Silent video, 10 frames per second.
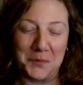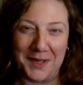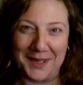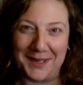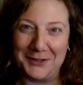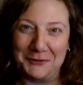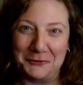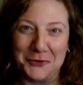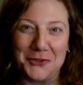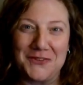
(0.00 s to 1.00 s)
bad
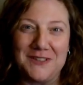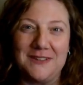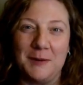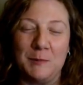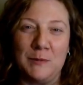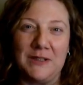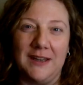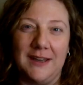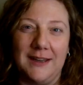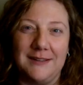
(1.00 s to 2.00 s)
first attempt
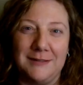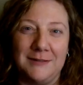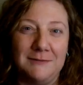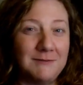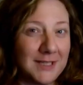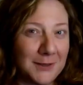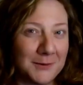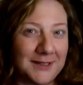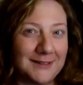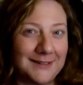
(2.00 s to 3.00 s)
at
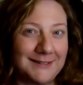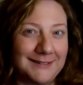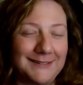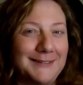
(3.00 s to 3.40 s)
video editing.